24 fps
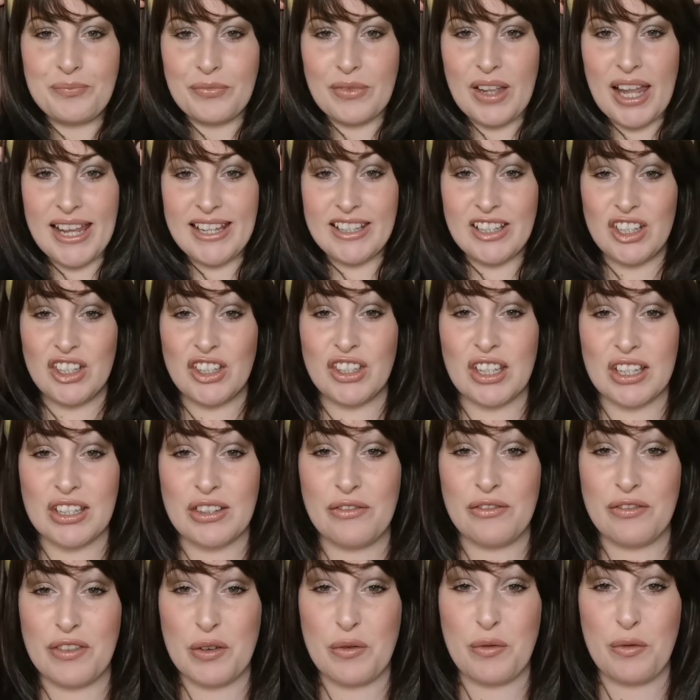
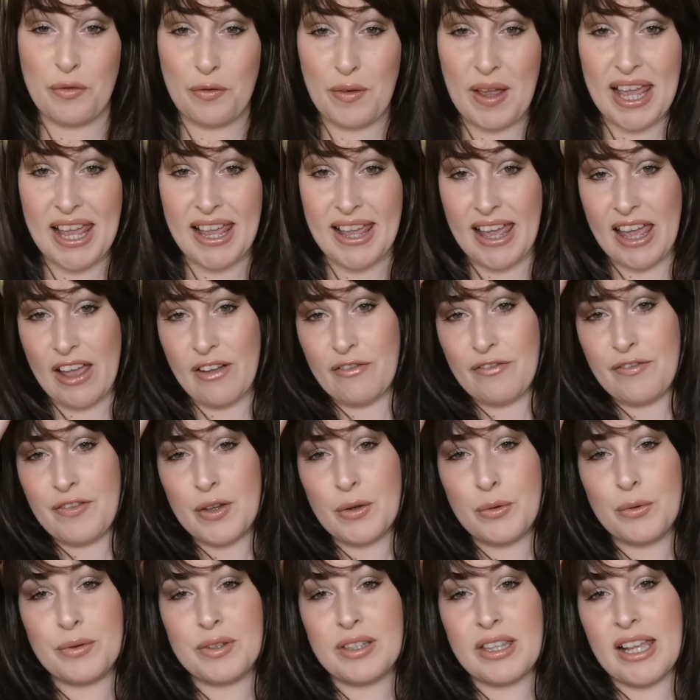fake. It
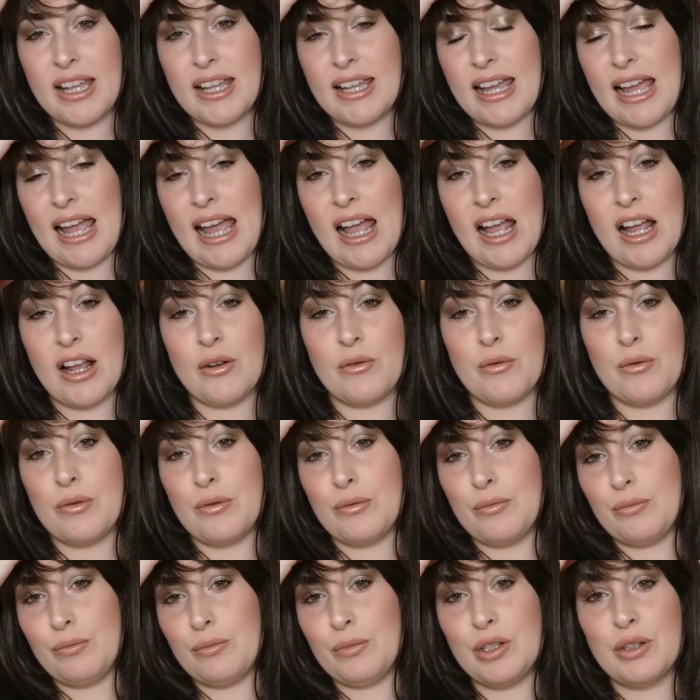feels like how,
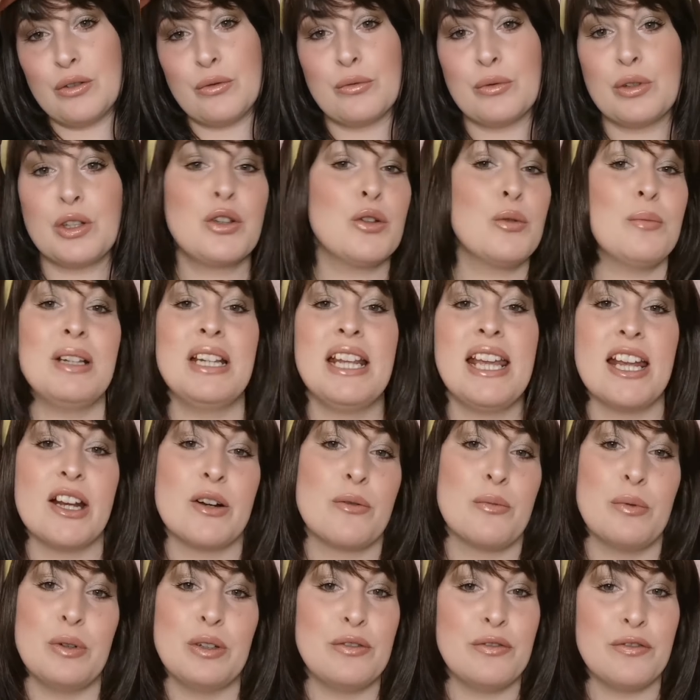you know, human hair
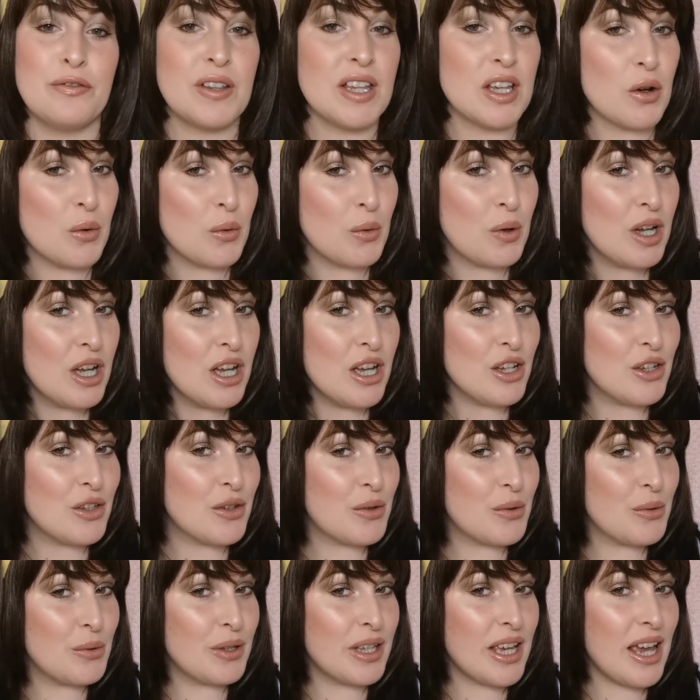would feel.
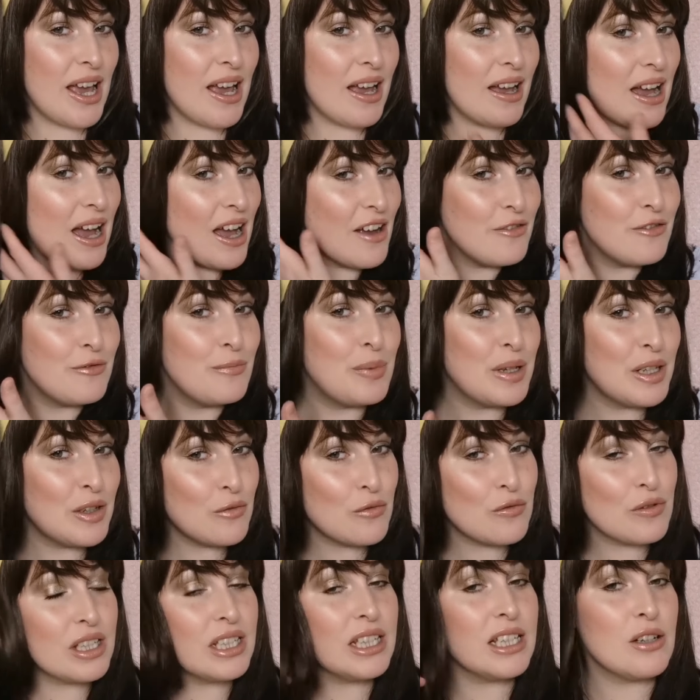So yeah, I've been
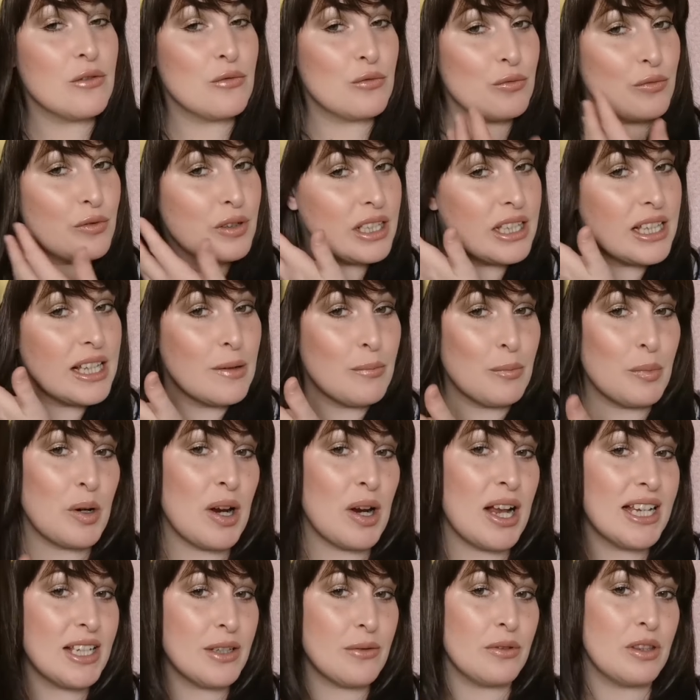really
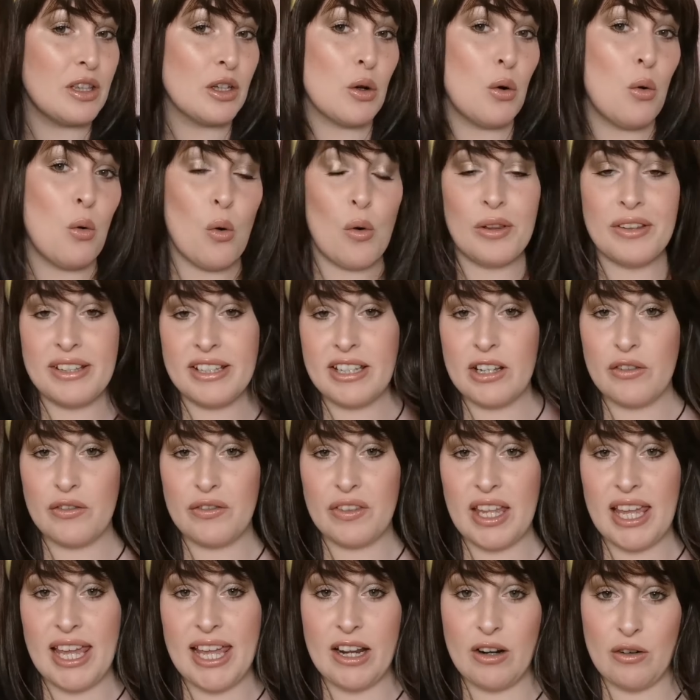impressed with the quality of
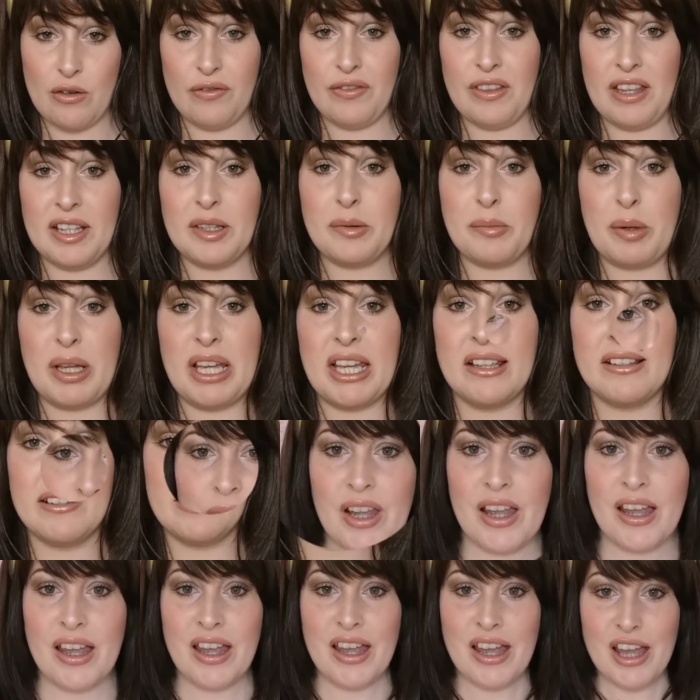the hair of this piece.